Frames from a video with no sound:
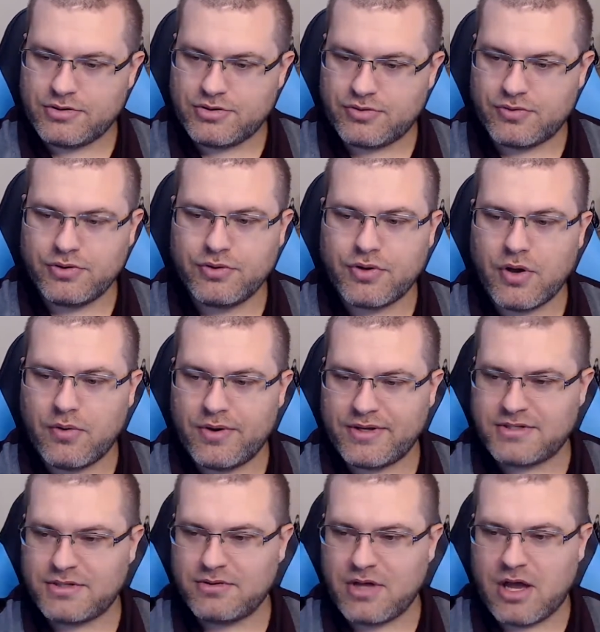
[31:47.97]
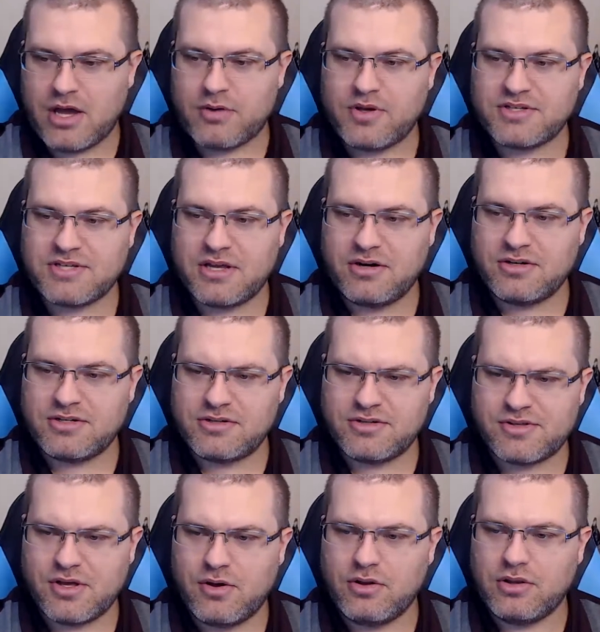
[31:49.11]
Giroux going to the Ottawa
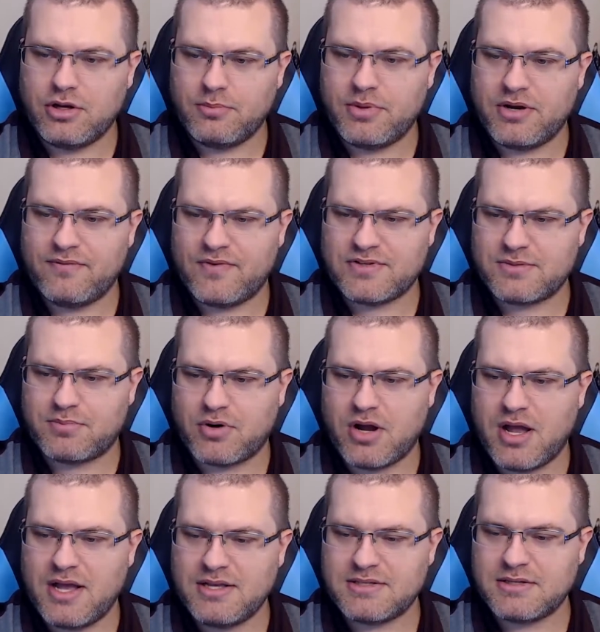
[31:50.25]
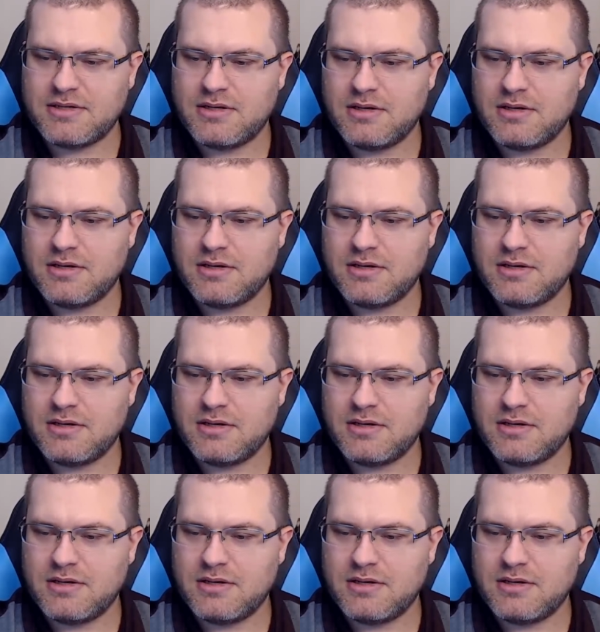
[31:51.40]
Senators, though, a little bit of a surprise.